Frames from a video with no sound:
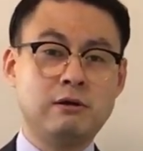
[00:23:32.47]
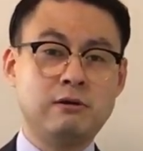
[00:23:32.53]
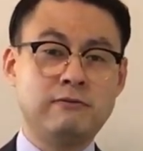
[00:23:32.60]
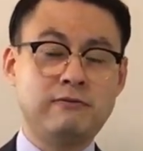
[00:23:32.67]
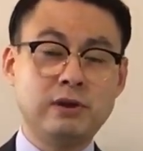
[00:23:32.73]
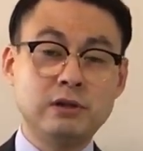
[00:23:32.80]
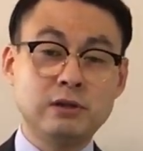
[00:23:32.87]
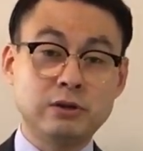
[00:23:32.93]

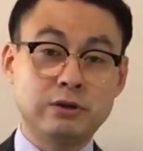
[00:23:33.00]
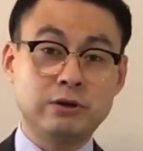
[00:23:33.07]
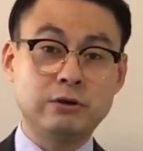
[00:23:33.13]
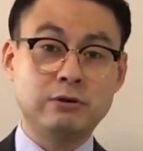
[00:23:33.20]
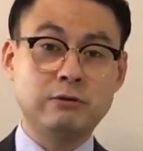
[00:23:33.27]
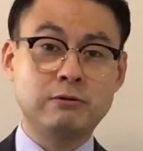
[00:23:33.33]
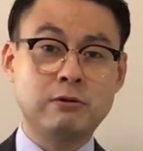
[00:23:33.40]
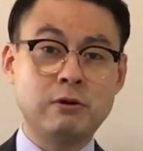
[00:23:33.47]
fill
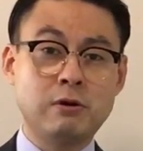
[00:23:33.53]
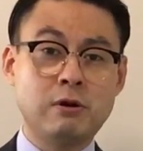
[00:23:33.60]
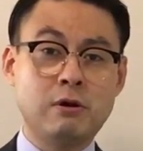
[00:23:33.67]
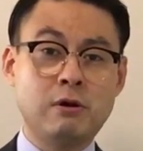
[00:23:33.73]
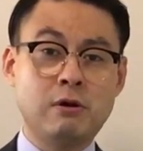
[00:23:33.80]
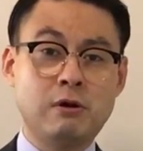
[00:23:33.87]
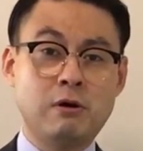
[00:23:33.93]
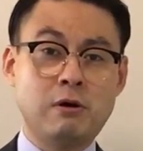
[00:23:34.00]
you
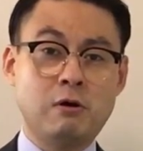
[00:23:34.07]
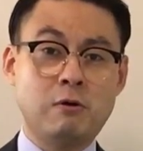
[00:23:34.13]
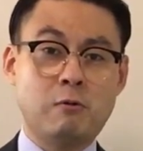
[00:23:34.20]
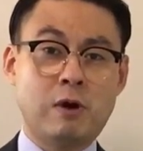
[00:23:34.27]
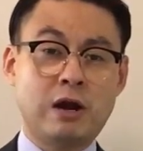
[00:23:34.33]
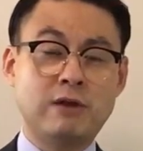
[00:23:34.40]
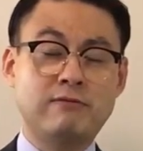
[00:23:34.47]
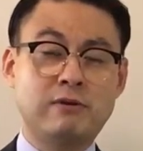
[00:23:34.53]

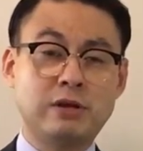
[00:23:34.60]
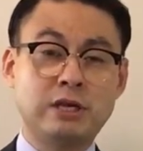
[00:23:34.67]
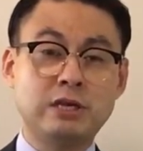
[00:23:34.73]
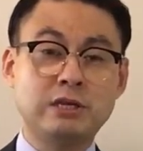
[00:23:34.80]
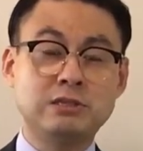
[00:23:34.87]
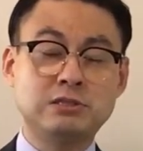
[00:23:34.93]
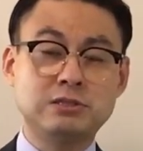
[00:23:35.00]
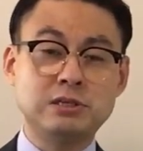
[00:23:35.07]
whatever
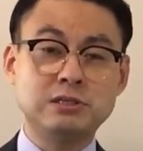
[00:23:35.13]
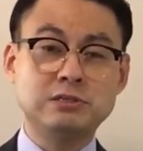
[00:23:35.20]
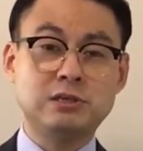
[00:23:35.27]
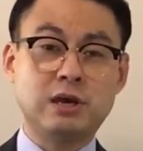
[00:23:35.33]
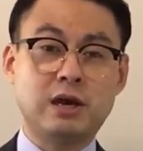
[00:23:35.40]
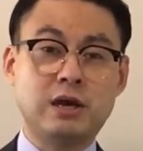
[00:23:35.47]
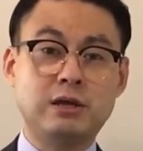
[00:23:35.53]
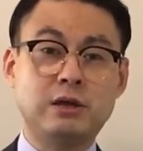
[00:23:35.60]
he sees
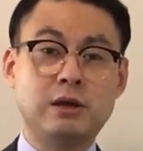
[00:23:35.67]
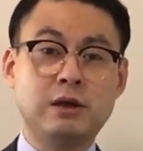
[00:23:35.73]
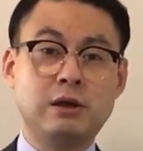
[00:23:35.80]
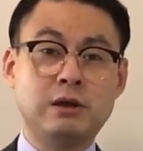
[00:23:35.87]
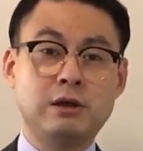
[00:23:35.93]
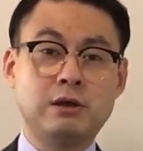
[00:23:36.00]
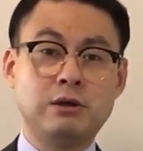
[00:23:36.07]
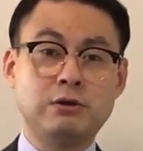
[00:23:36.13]
that
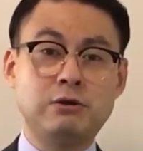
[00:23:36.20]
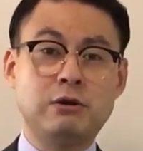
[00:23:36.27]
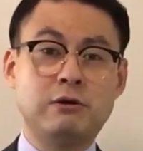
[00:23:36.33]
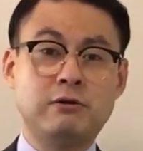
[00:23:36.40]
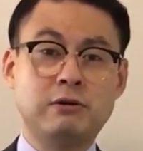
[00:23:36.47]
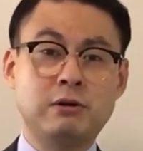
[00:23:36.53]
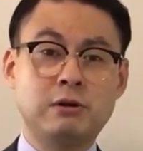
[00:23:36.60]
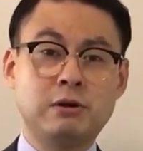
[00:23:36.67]

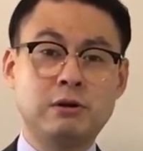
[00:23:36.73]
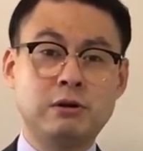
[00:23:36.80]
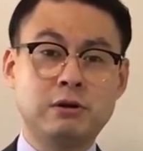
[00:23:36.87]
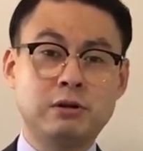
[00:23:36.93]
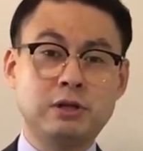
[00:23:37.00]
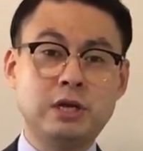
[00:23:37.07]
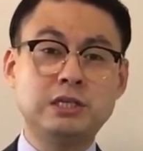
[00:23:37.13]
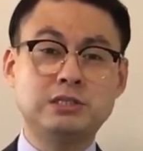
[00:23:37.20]
your
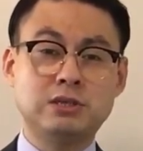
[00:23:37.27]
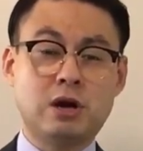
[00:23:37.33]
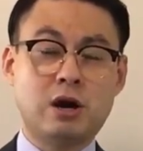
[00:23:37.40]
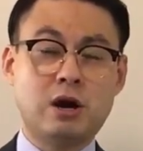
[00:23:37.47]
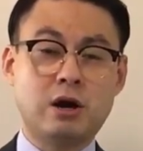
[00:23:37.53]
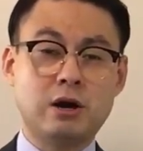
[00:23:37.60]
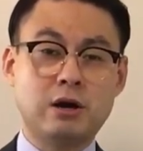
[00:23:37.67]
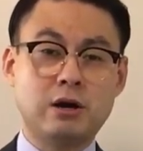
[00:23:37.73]
needs
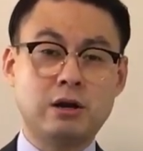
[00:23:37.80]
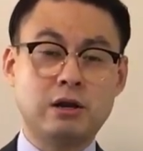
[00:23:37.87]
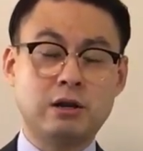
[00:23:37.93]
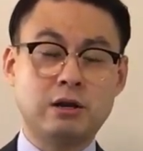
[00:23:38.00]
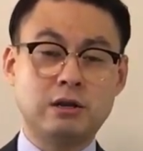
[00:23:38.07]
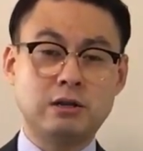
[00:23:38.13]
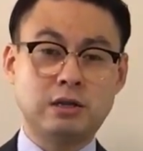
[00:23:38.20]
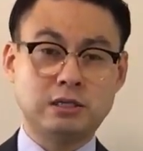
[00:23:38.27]
are
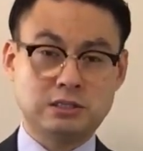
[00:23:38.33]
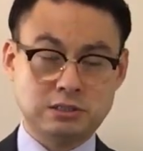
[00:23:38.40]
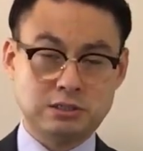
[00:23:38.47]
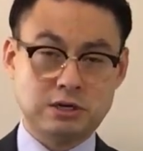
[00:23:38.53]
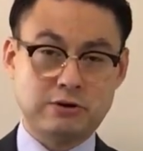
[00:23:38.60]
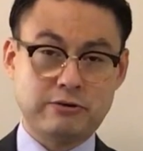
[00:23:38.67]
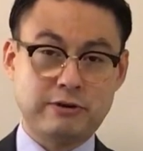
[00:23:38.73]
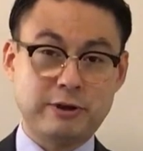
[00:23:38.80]

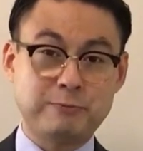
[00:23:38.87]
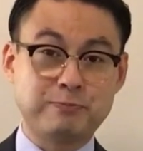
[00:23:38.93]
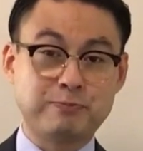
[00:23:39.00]
necessary.